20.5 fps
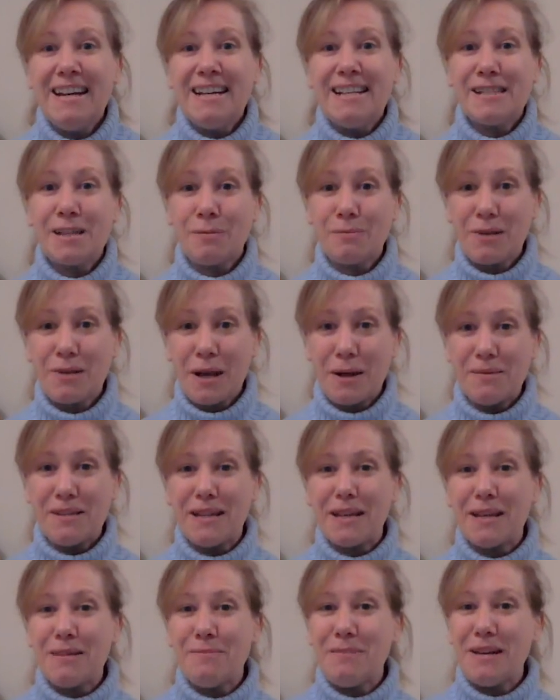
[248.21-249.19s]
Sometimes
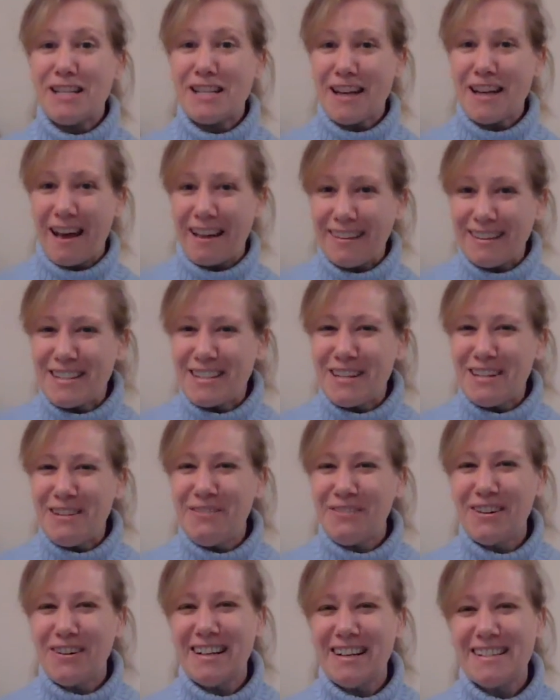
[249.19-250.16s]
it can be challenging
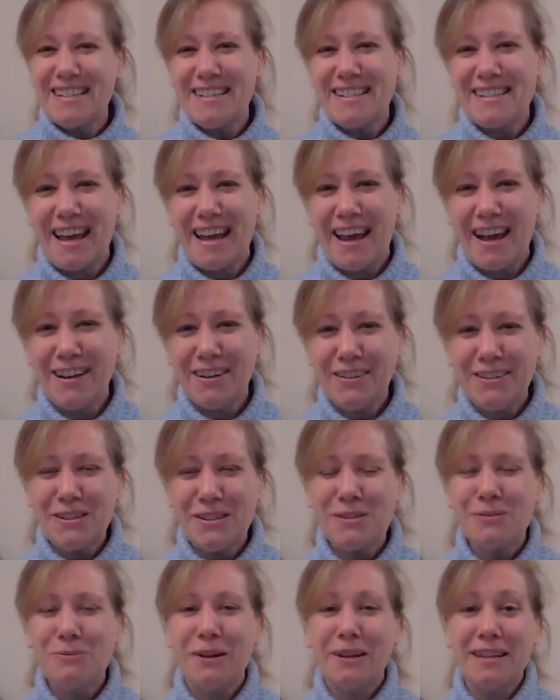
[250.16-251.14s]
for us as
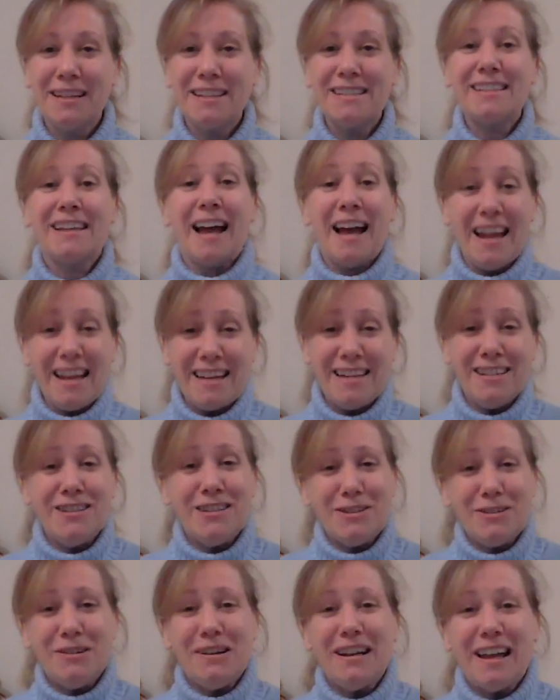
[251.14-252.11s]
adults when it's, I can
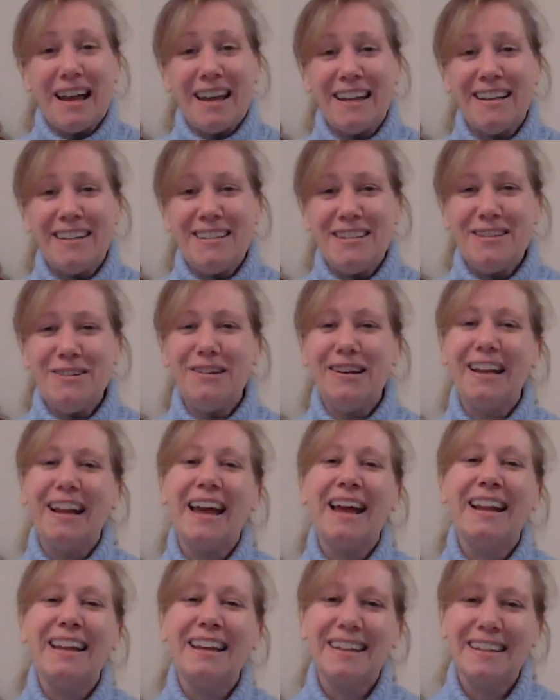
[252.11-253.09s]
do it,
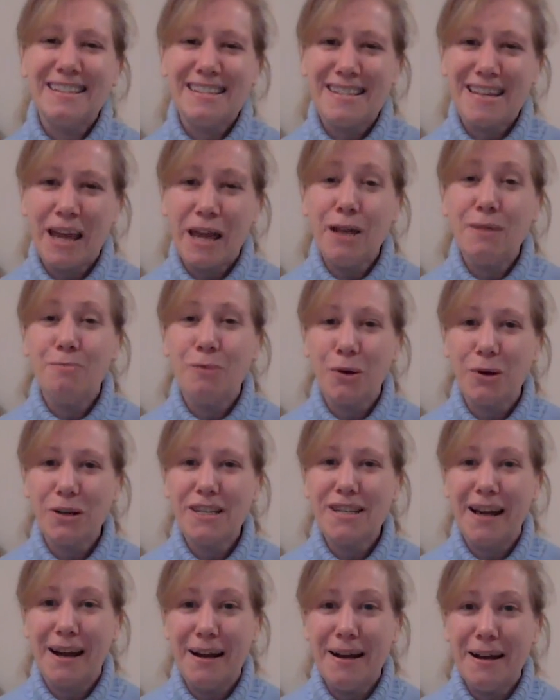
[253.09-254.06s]
and it can take more
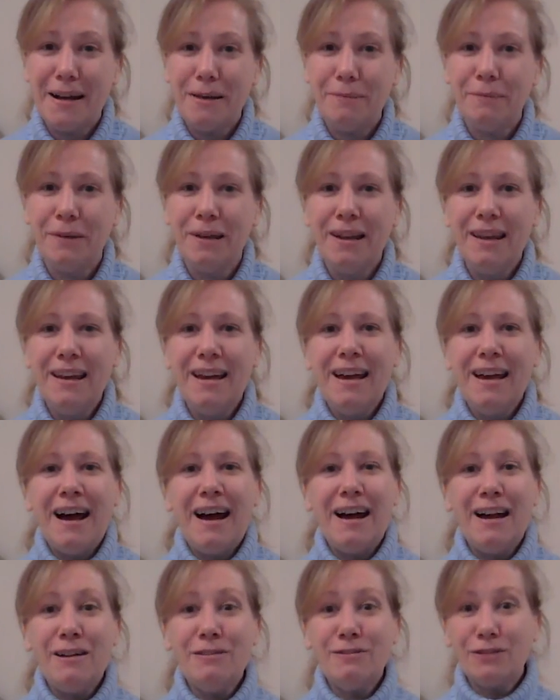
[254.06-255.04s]
time.
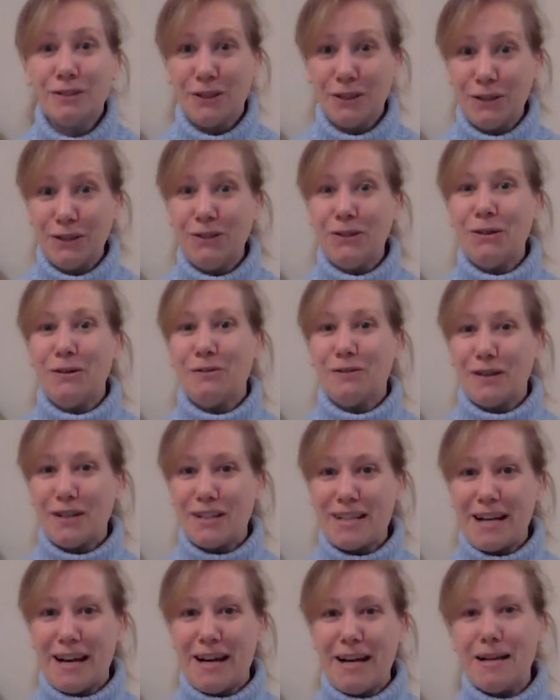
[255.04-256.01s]
I've learned over
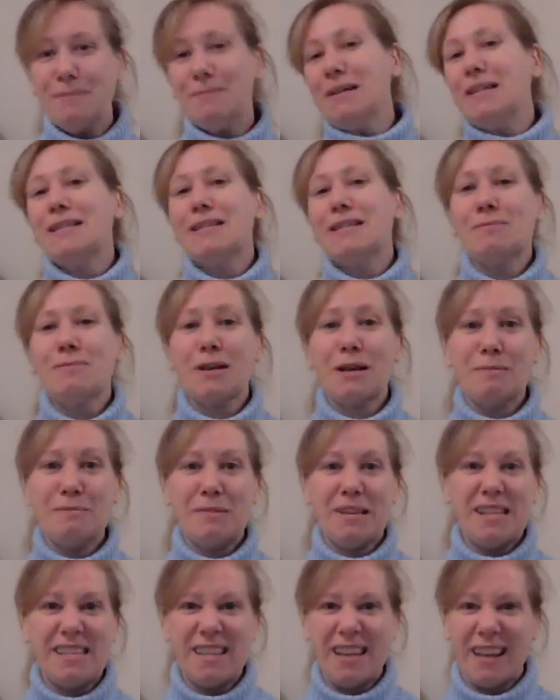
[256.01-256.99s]
time that
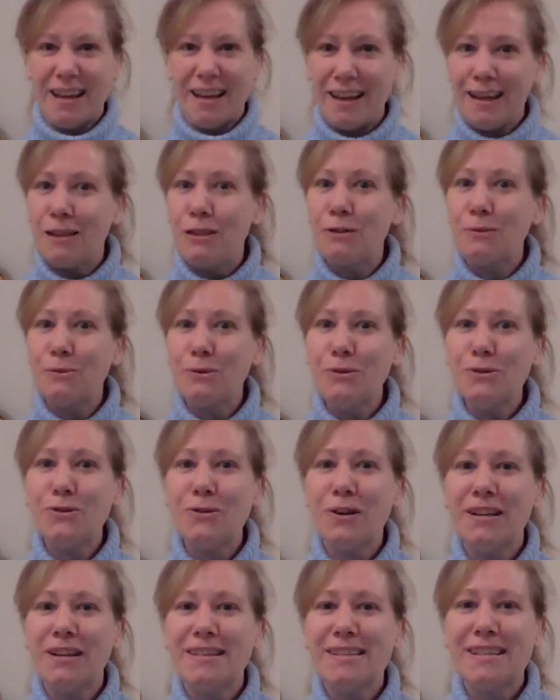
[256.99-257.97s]
sometimes singing through
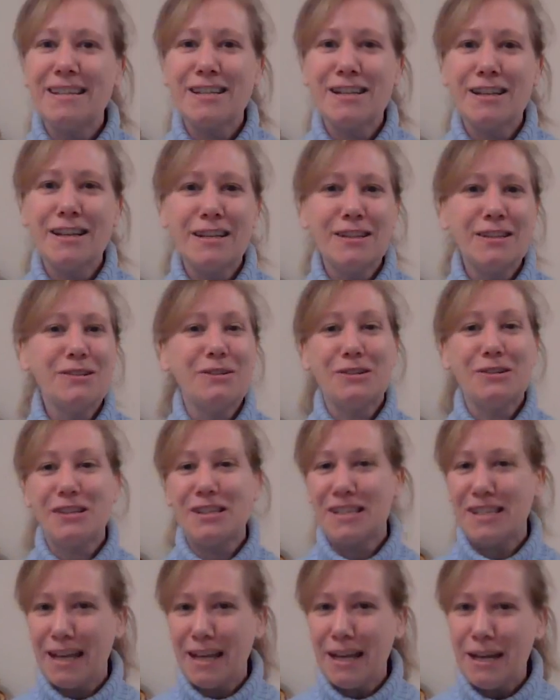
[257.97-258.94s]
transitions or
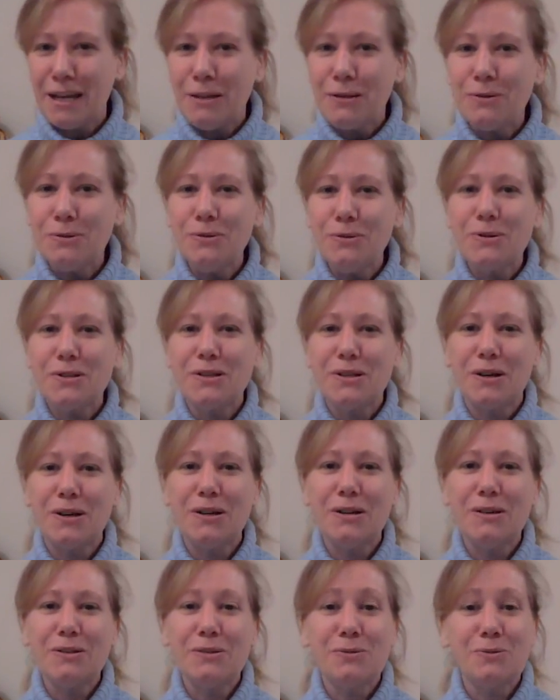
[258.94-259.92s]
singing through
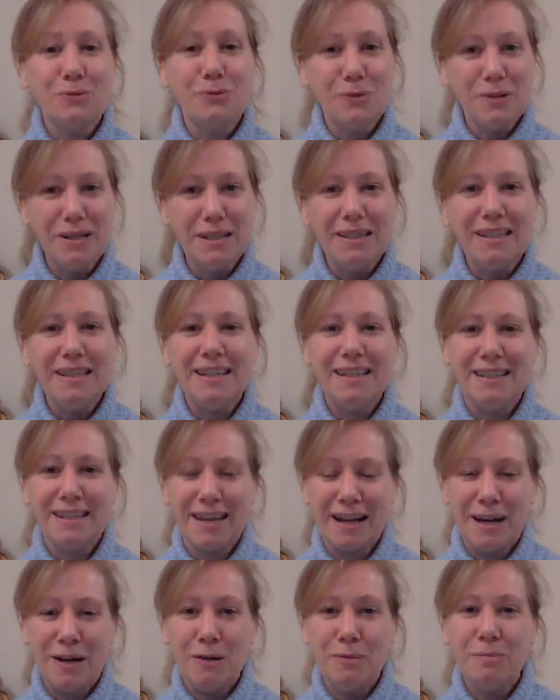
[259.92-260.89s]
songs really can
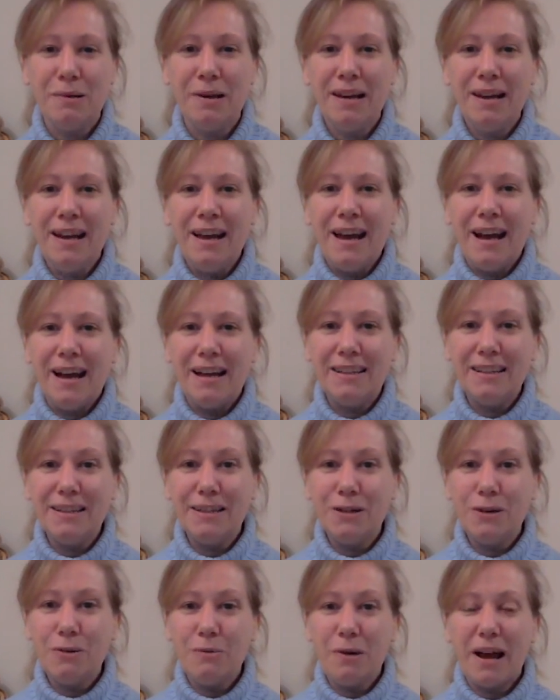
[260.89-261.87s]
help a
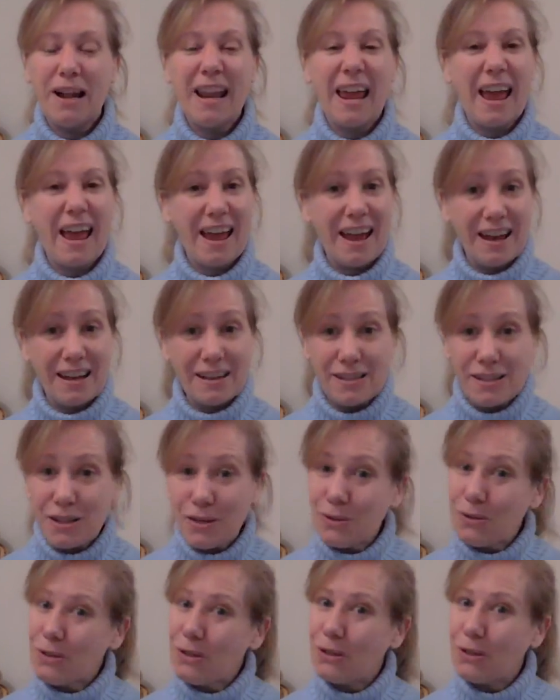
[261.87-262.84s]
little one as
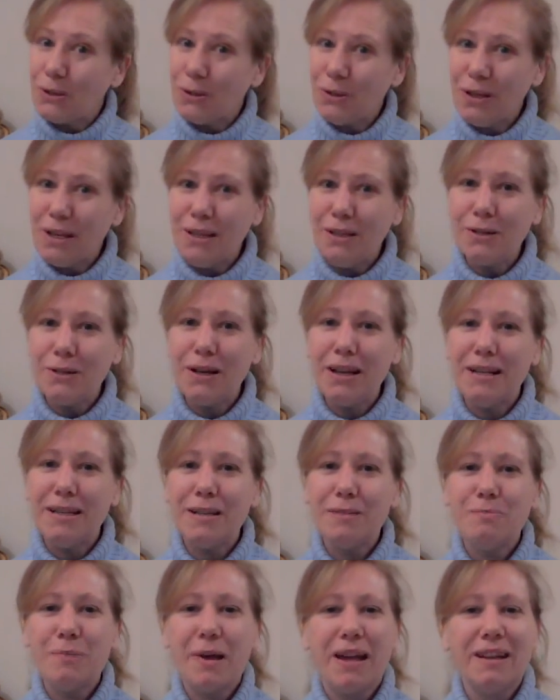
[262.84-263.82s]
they're learning their
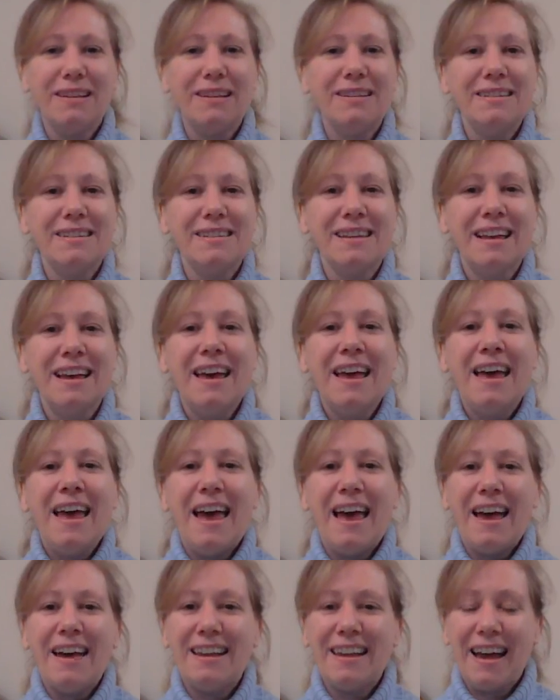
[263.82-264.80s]
independence
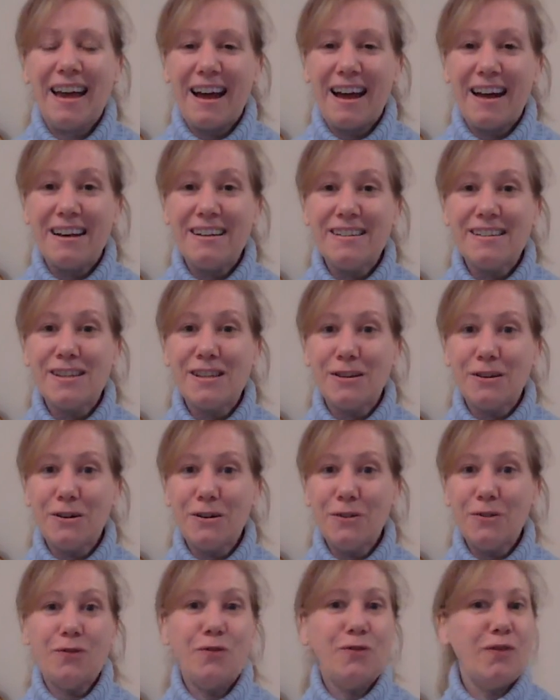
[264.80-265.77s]
and as
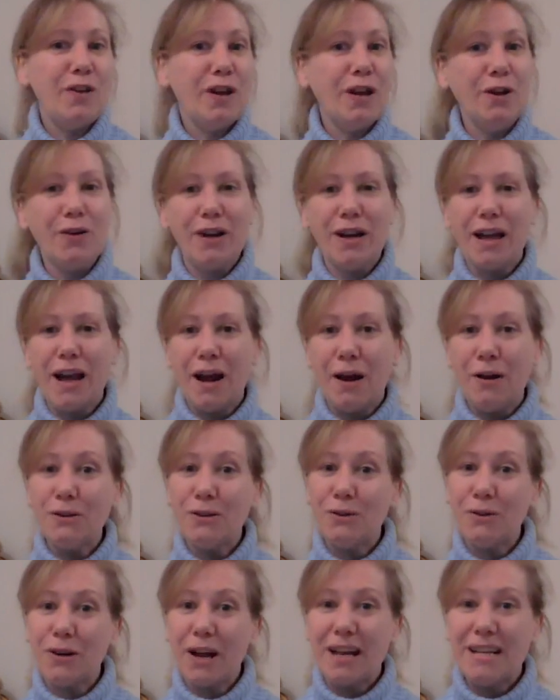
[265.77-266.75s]
they're figuring
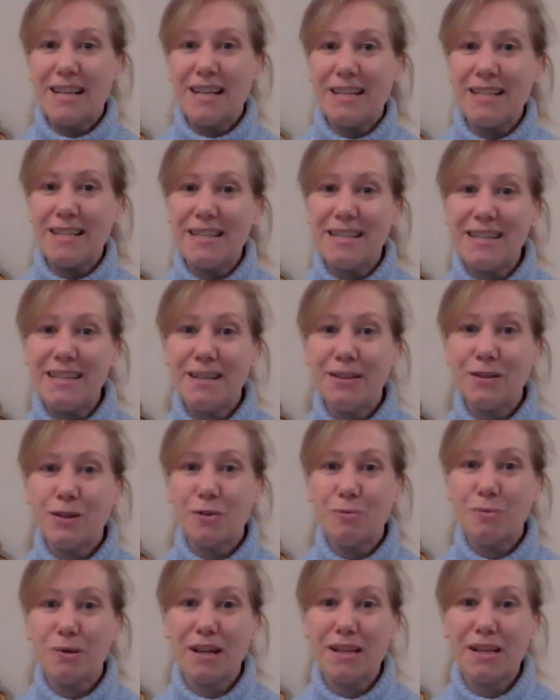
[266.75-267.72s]
out their identity and
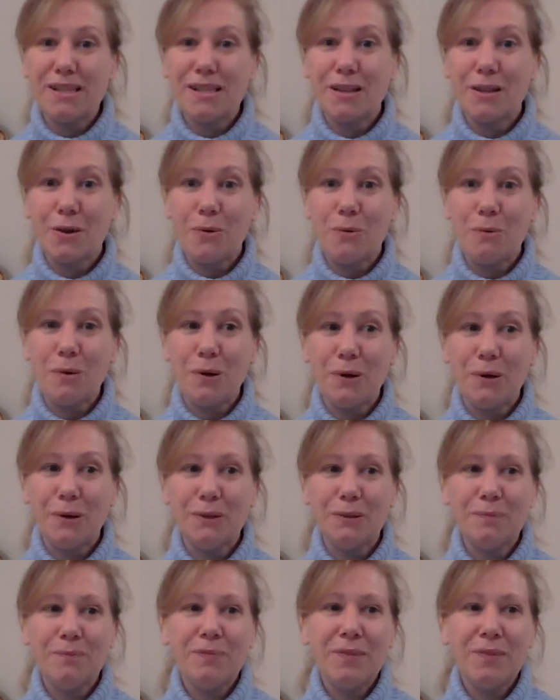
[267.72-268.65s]
their place in the world.